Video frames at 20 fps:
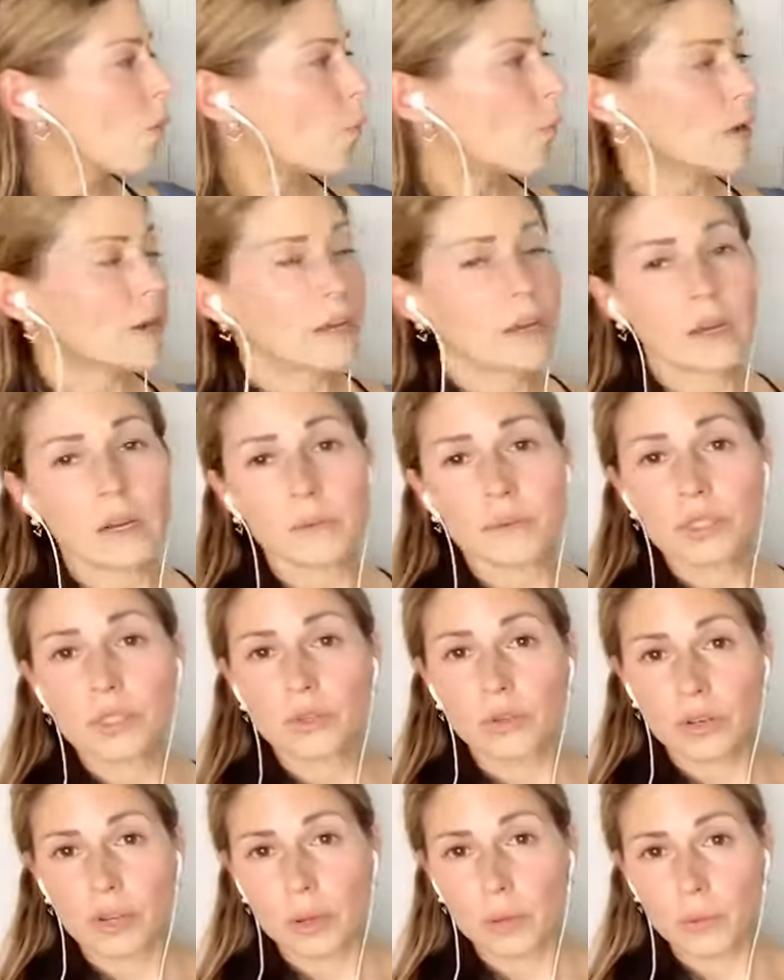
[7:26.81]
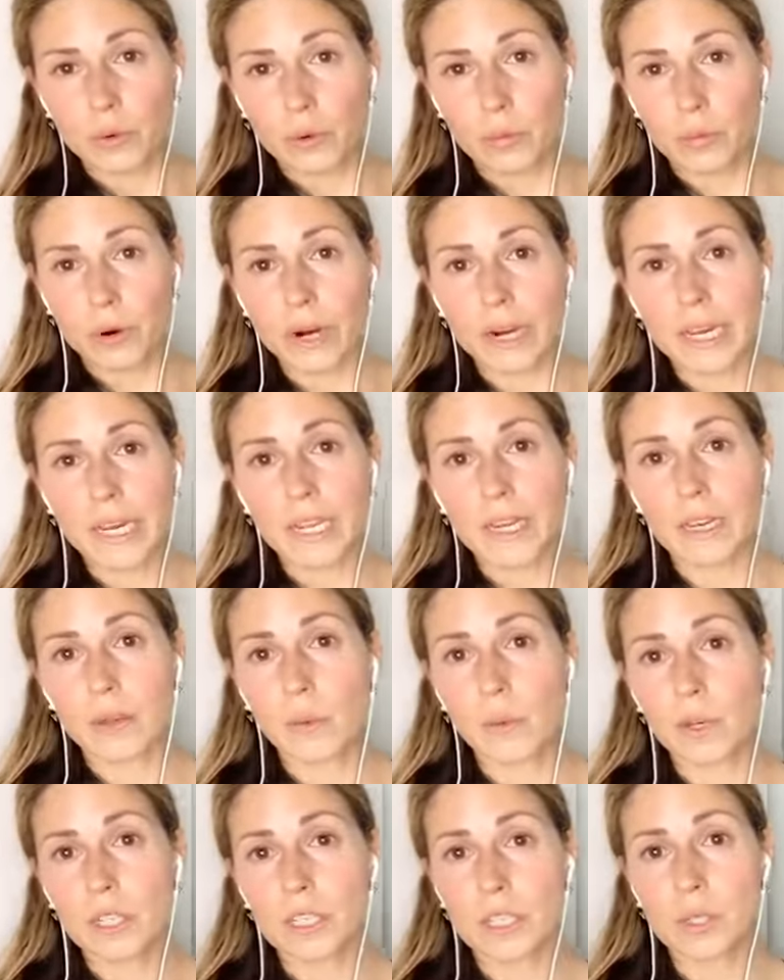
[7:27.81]
when it comes to network
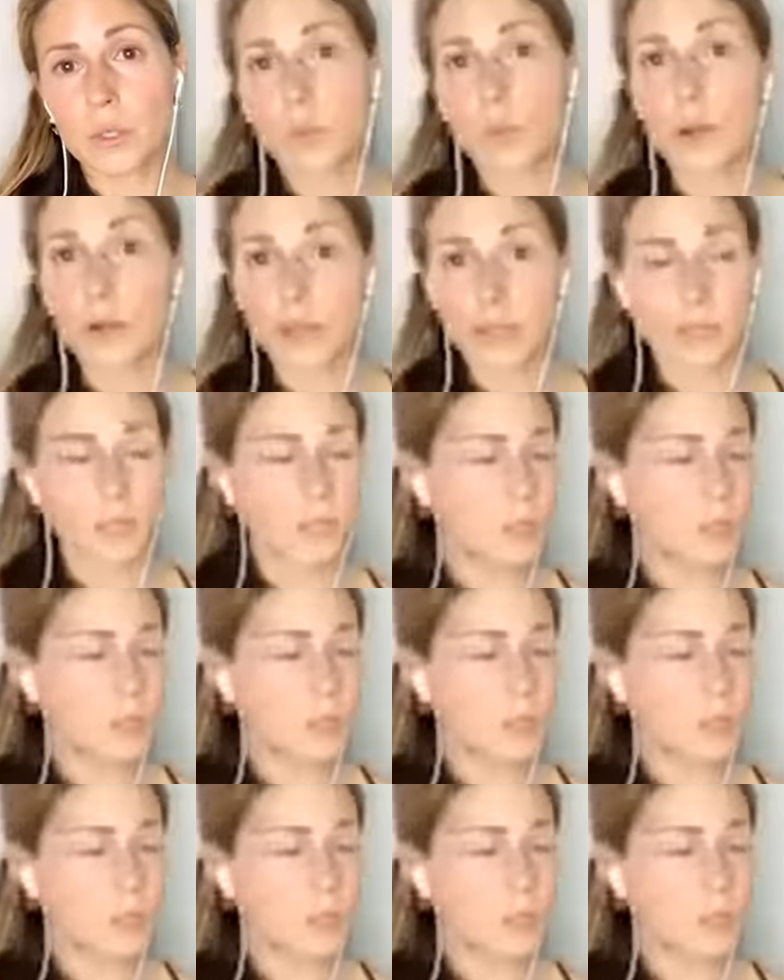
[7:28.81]
marketing, which is what I